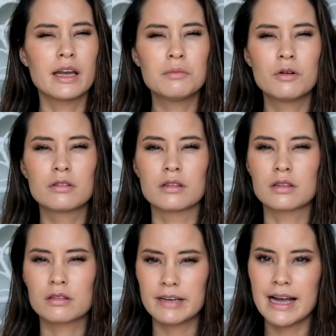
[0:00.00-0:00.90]
any more than
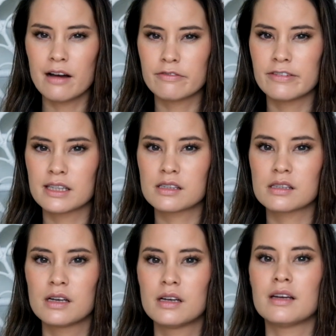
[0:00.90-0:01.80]
3 outfits
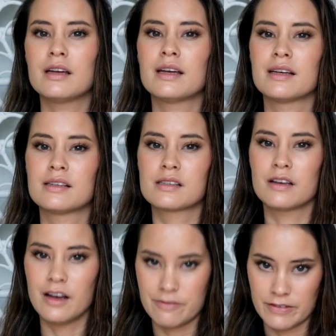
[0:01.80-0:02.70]

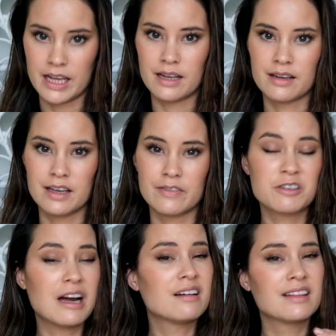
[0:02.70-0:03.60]
is a fitting. If
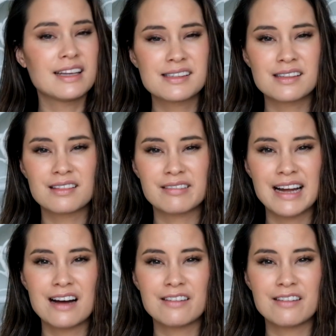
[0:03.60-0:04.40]
you try on less than 3